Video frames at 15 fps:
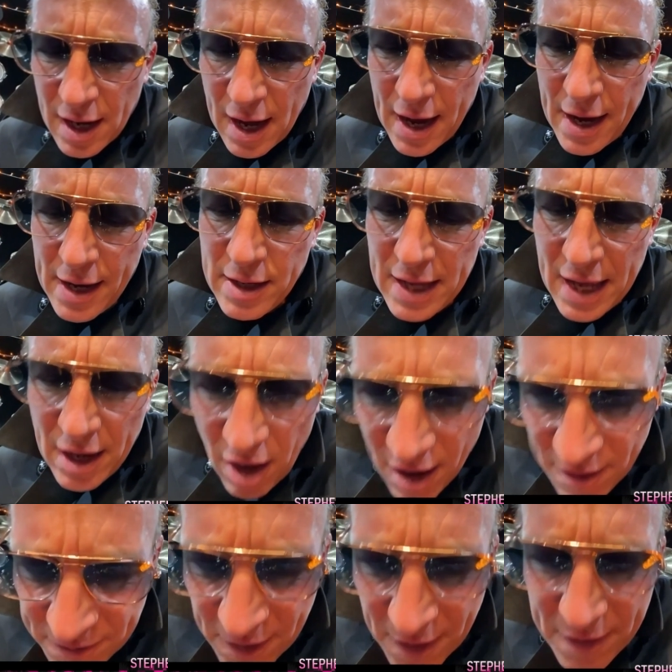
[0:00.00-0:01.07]
I get
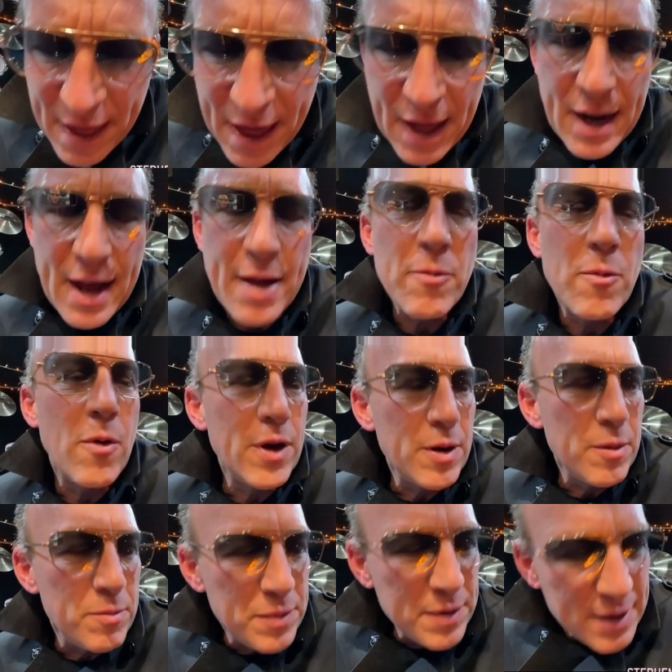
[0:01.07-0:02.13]
off on that. I want
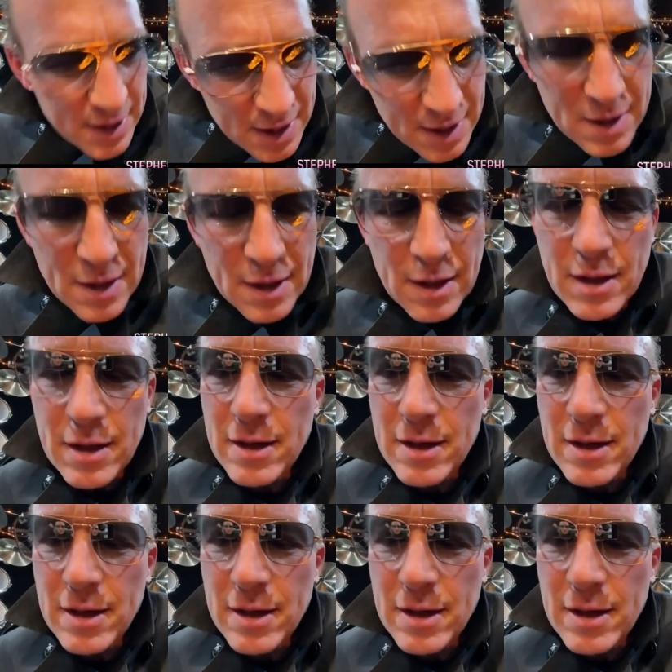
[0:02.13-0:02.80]
to be